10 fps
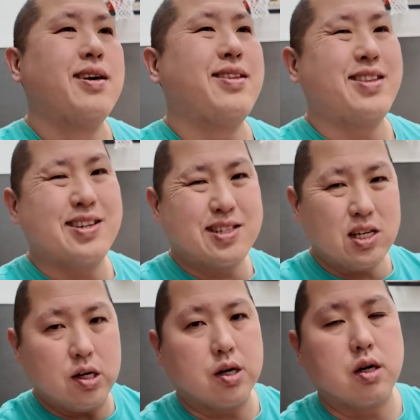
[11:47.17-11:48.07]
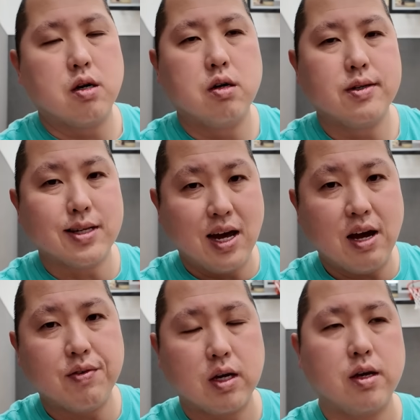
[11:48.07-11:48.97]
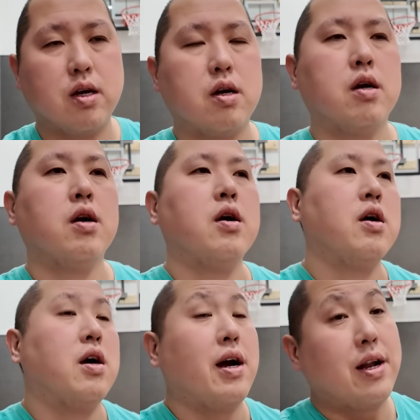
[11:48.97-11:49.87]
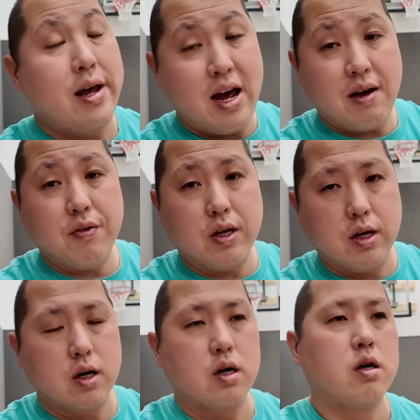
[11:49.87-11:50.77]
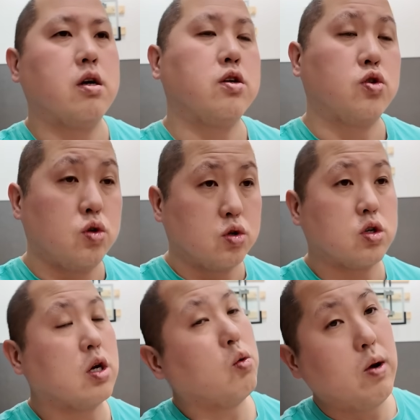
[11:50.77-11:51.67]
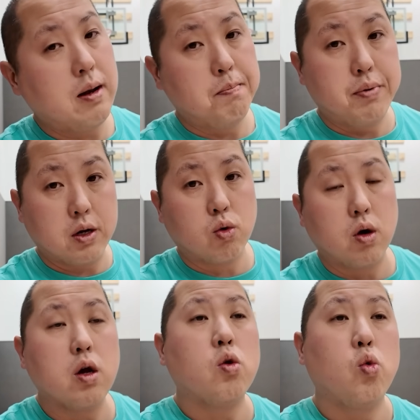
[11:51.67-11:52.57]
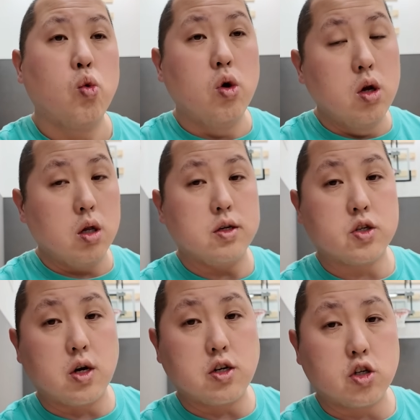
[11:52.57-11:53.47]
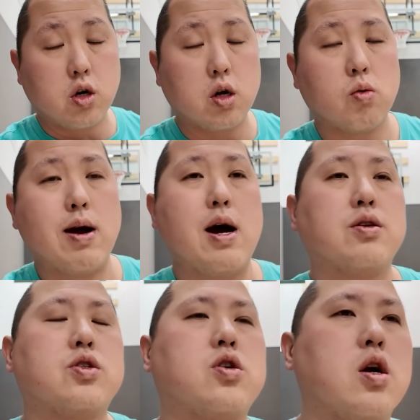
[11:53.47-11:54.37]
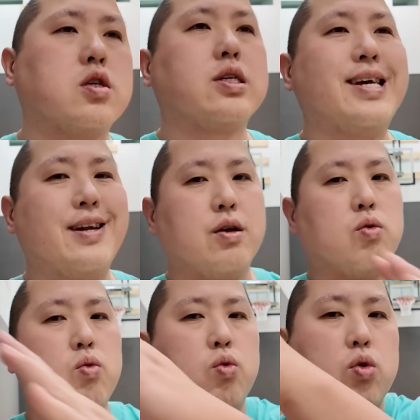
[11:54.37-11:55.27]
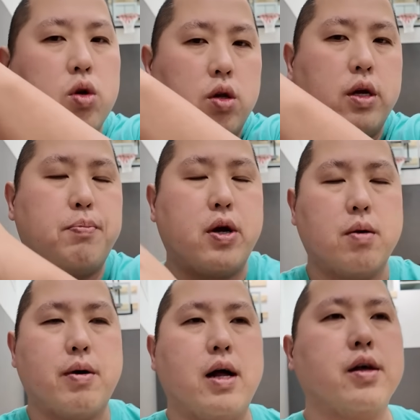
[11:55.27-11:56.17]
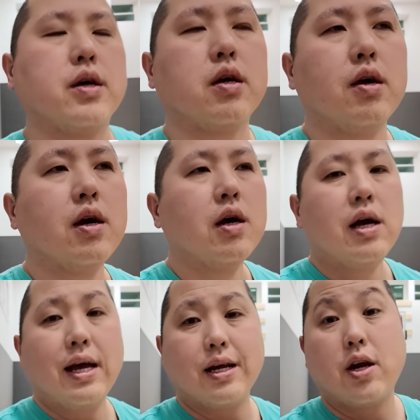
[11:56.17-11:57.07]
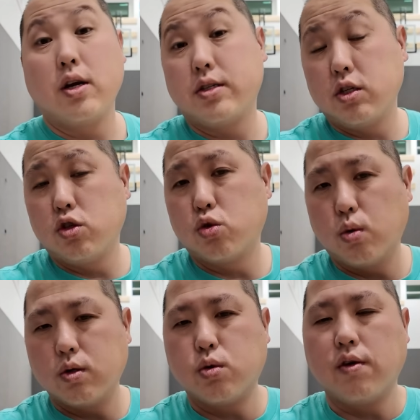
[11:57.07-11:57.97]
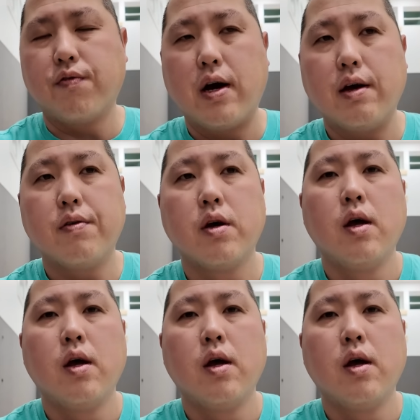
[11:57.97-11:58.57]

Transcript: this year is the halving year. And the halving year is usually when Bitcoin really starts turning around, starts getting really parabolic, and it carries into 2025.